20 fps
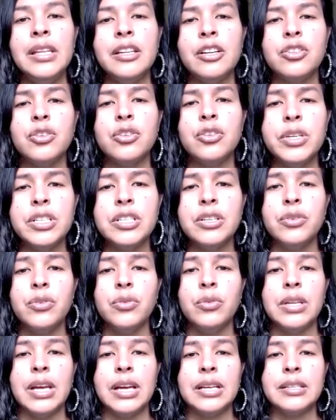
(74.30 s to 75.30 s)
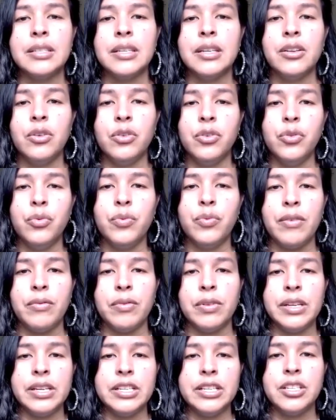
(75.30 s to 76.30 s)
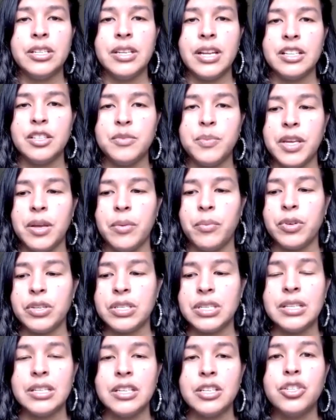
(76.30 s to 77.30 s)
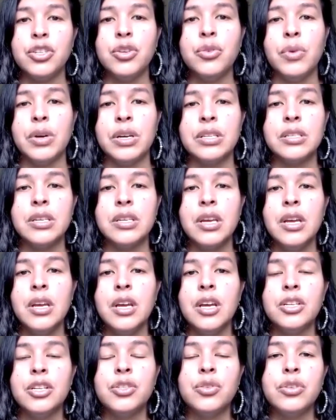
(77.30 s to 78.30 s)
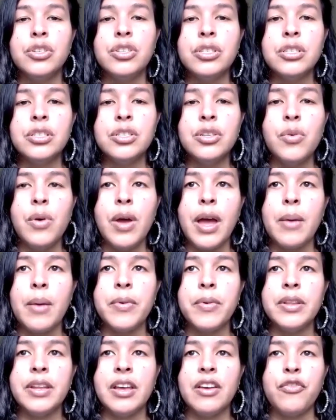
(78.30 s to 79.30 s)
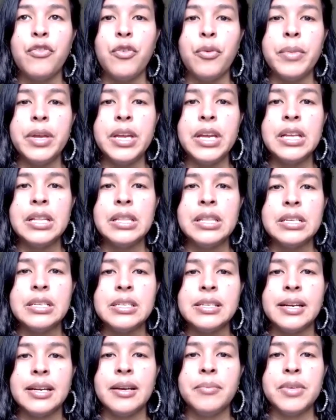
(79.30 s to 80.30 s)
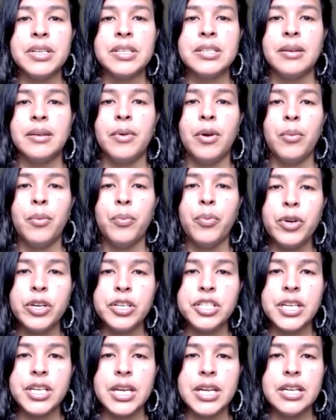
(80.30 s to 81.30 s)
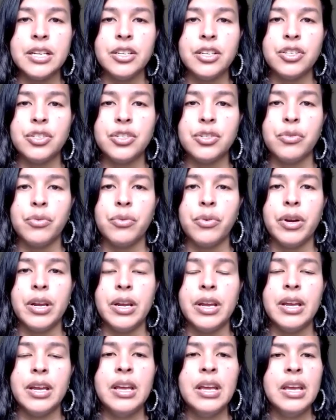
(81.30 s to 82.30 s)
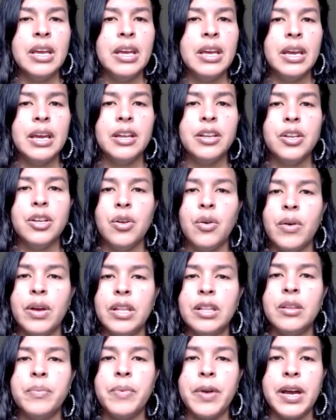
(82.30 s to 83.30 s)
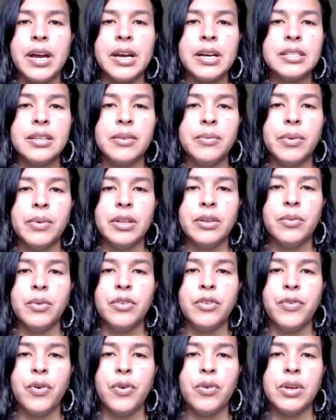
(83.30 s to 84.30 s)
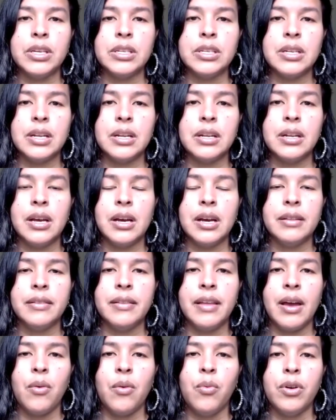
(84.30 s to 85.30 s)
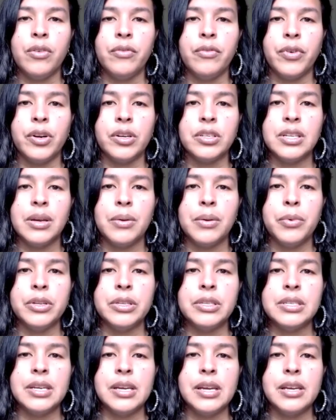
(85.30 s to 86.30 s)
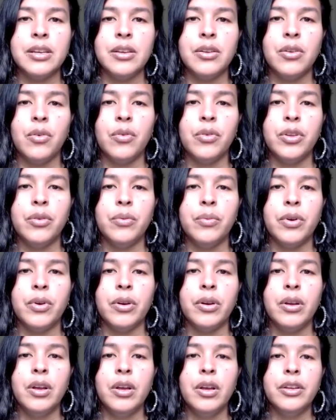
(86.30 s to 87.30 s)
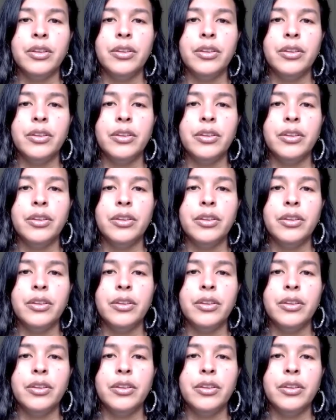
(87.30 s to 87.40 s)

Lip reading: there's always a new lesson, a new revelation that's being presented to us. So it just so happened that for me, in this time, as I'm appreciating the story, and in the past, I really would focus on that one verse that would say, you were